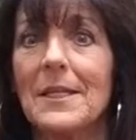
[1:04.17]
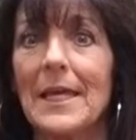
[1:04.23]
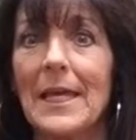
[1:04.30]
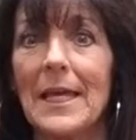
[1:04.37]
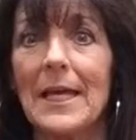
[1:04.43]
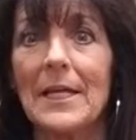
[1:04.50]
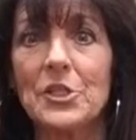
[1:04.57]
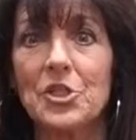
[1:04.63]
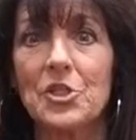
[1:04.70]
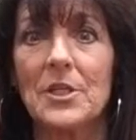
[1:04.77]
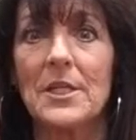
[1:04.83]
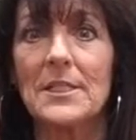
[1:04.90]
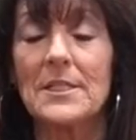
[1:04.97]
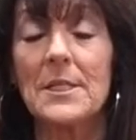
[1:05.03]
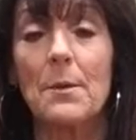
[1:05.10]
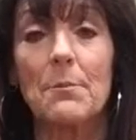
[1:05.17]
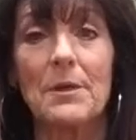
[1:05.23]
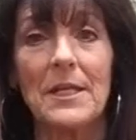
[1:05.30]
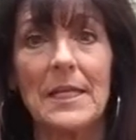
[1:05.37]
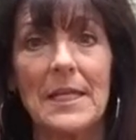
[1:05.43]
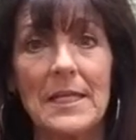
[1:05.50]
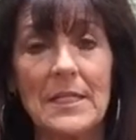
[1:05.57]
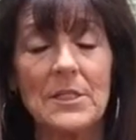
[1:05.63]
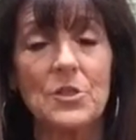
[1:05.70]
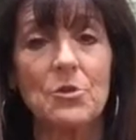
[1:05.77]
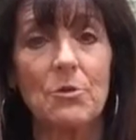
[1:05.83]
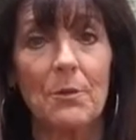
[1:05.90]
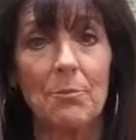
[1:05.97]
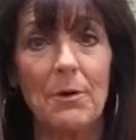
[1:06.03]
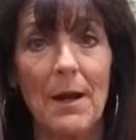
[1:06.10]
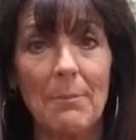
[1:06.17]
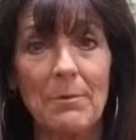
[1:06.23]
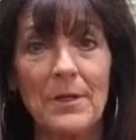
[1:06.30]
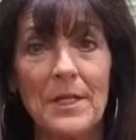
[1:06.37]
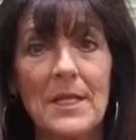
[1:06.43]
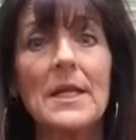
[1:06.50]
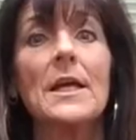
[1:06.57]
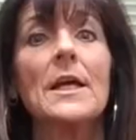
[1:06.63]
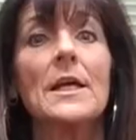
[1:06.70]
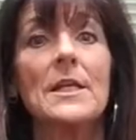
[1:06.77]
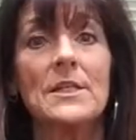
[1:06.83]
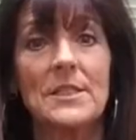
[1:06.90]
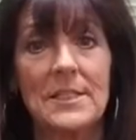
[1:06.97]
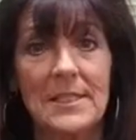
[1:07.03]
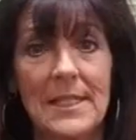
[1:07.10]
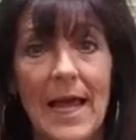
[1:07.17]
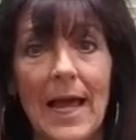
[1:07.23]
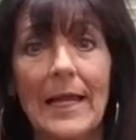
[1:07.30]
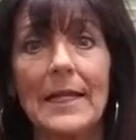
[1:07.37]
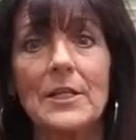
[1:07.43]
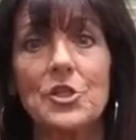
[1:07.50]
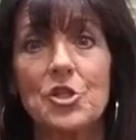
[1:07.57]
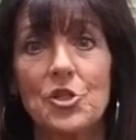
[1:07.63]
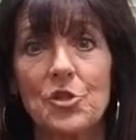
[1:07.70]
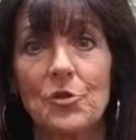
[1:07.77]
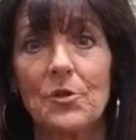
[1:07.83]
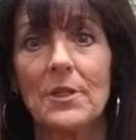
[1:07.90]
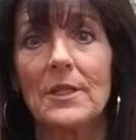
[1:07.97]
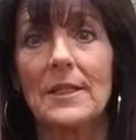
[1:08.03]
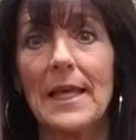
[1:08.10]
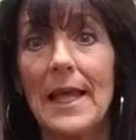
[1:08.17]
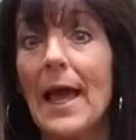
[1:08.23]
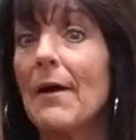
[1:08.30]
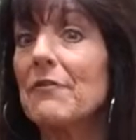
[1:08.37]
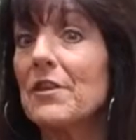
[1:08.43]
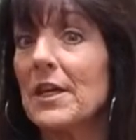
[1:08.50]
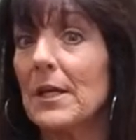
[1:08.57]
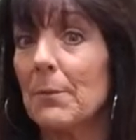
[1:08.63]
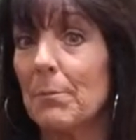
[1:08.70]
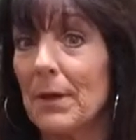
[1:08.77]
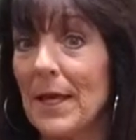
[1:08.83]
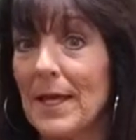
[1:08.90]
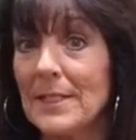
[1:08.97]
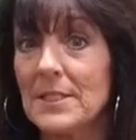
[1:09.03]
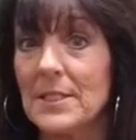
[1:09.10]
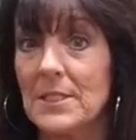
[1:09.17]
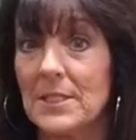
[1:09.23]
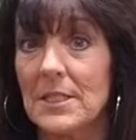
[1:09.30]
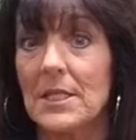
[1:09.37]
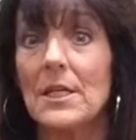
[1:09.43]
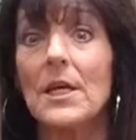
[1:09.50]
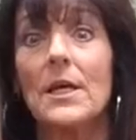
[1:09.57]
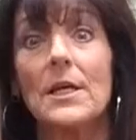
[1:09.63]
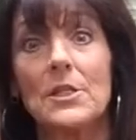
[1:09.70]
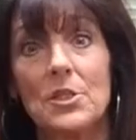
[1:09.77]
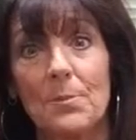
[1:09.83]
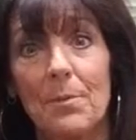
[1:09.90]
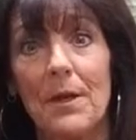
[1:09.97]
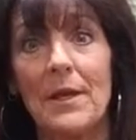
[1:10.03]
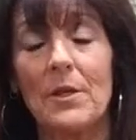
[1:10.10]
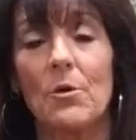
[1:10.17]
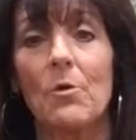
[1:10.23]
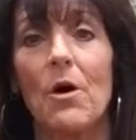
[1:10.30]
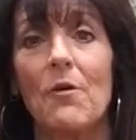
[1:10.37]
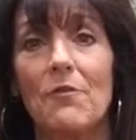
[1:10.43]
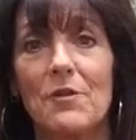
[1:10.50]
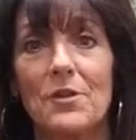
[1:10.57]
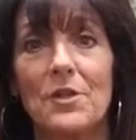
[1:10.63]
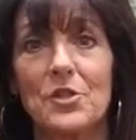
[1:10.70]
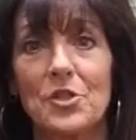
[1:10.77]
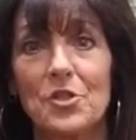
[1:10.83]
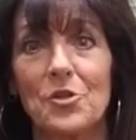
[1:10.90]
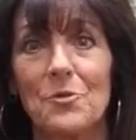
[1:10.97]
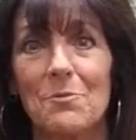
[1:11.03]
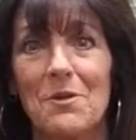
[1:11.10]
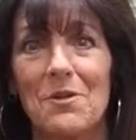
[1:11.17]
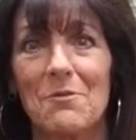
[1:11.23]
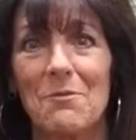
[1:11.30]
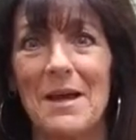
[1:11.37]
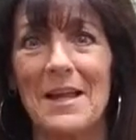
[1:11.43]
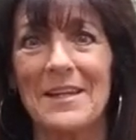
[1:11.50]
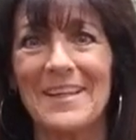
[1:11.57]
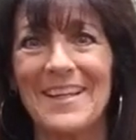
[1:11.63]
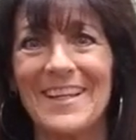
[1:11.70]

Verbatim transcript: cash to get somebody into a property does not ensure that they have the capacity to pay you over the term of the rent.